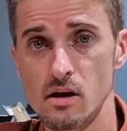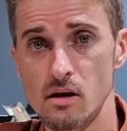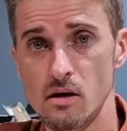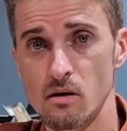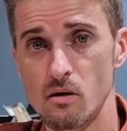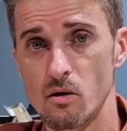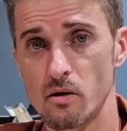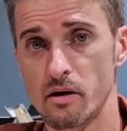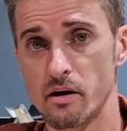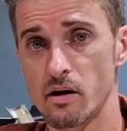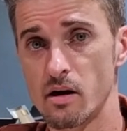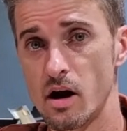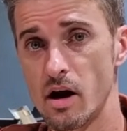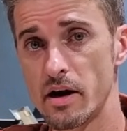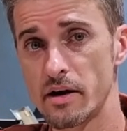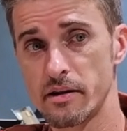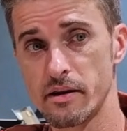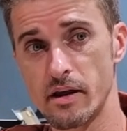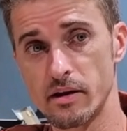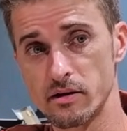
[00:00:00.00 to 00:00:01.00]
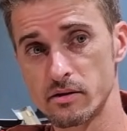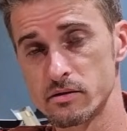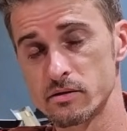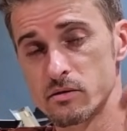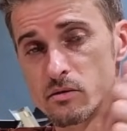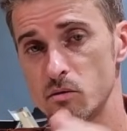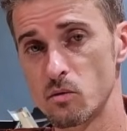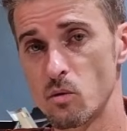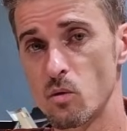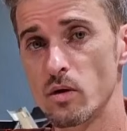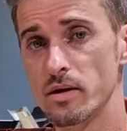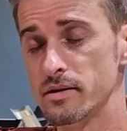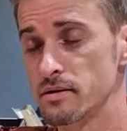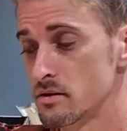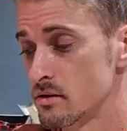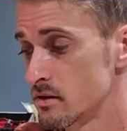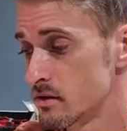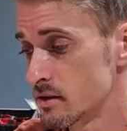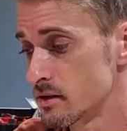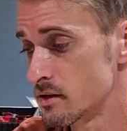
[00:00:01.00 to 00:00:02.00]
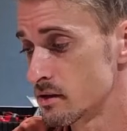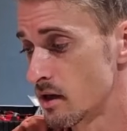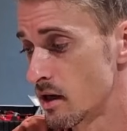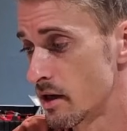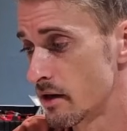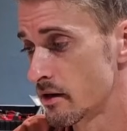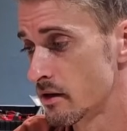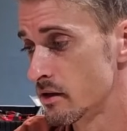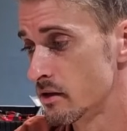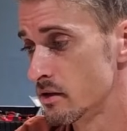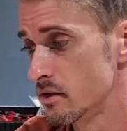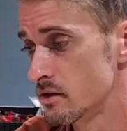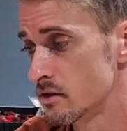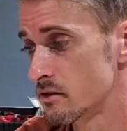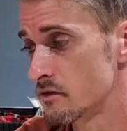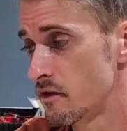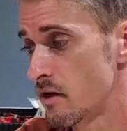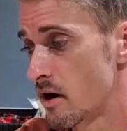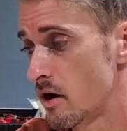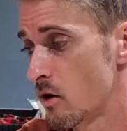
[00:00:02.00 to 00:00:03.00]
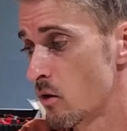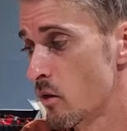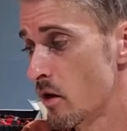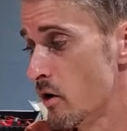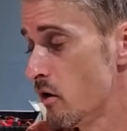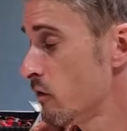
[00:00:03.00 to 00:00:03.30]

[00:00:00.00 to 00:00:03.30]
on a car that won't start and it's far away.